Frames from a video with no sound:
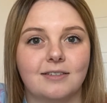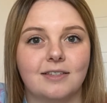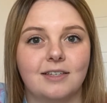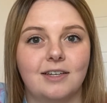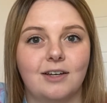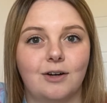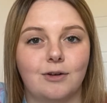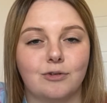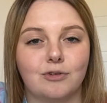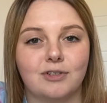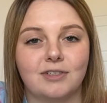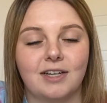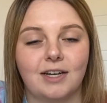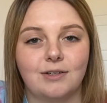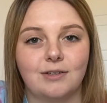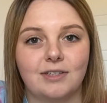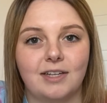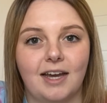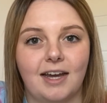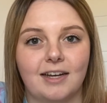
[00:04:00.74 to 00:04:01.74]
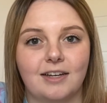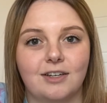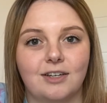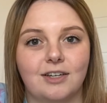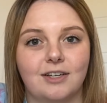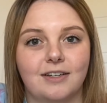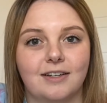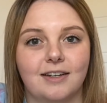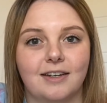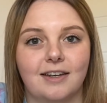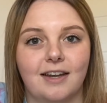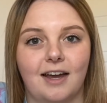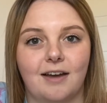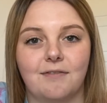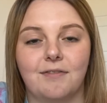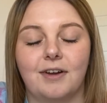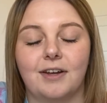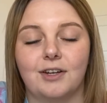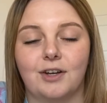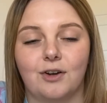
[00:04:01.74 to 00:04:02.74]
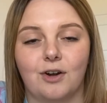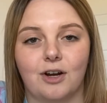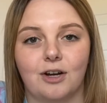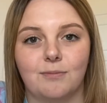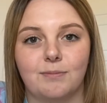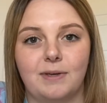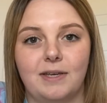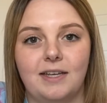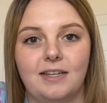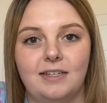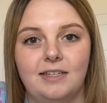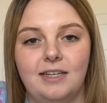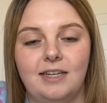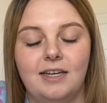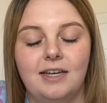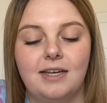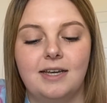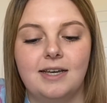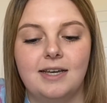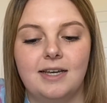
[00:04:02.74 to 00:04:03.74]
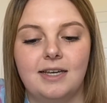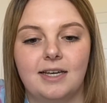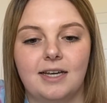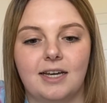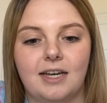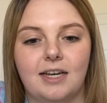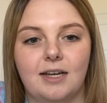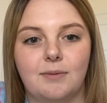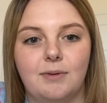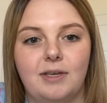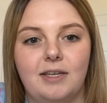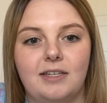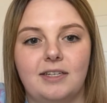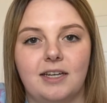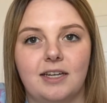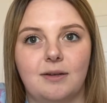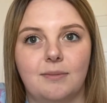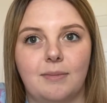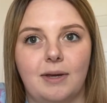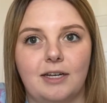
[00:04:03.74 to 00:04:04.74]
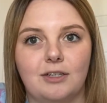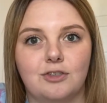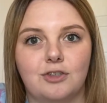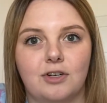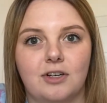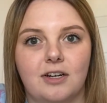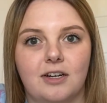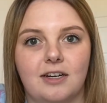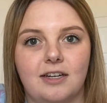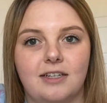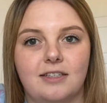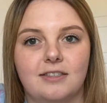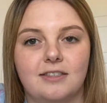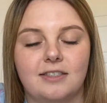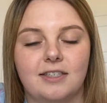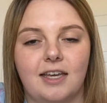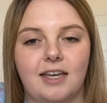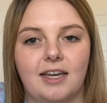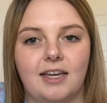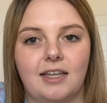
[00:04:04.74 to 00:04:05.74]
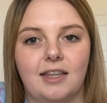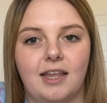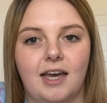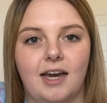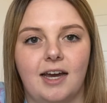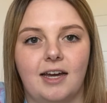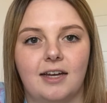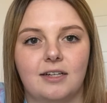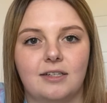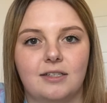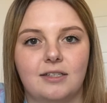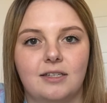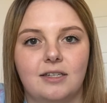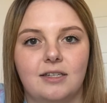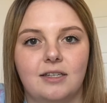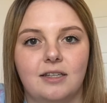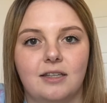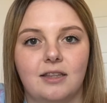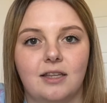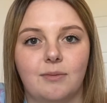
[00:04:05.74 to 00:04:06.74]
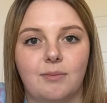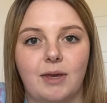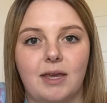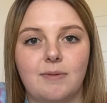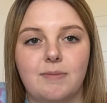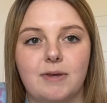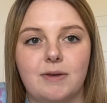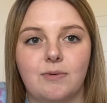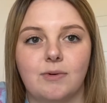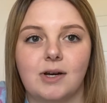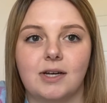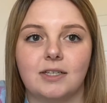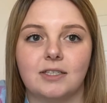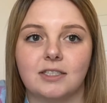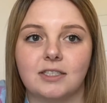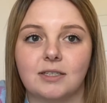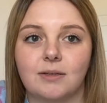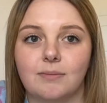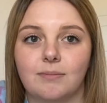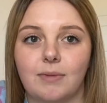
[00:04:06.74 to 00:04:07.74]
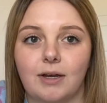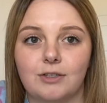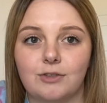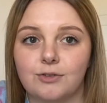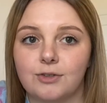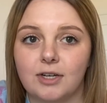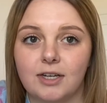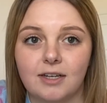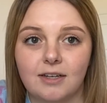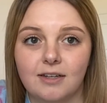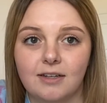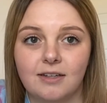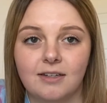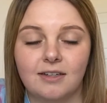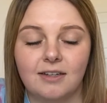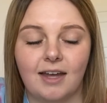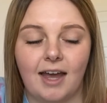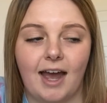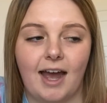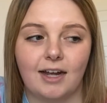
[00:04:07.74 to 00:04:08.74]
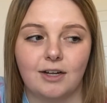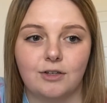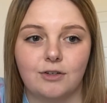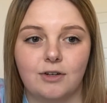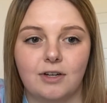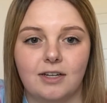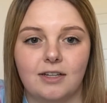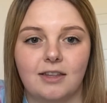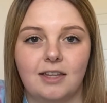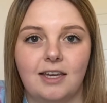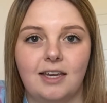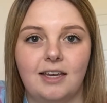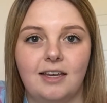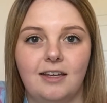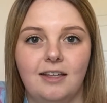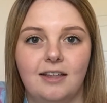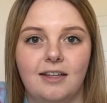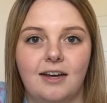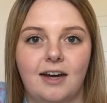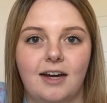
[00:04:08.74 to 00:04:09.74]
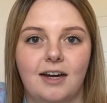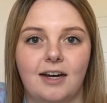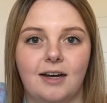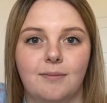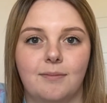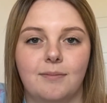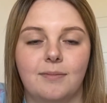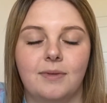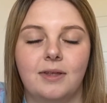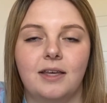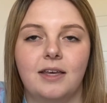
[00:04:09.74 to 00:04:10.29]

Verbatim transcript: the ultrasound tech could not find a heartbeat. Um, he did measure and say that the baby was measuring accurately. Um,